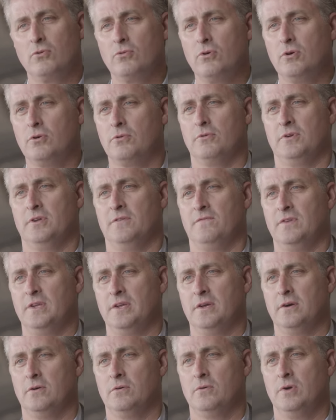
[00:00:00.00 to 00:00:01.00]
lucrative
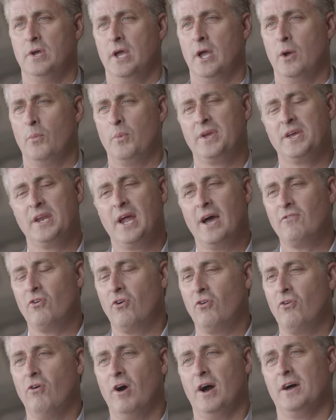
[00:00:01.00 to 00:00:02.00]
deal, and we can have
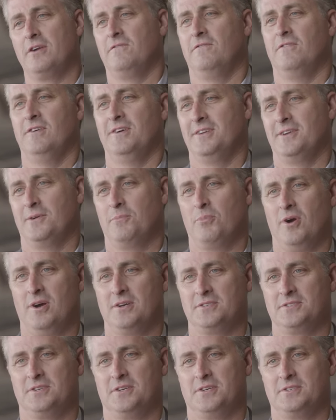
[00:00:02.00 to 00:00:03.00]
a lot of fun in the
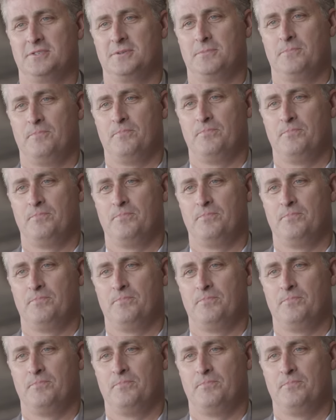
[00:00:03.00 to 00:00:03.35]
process.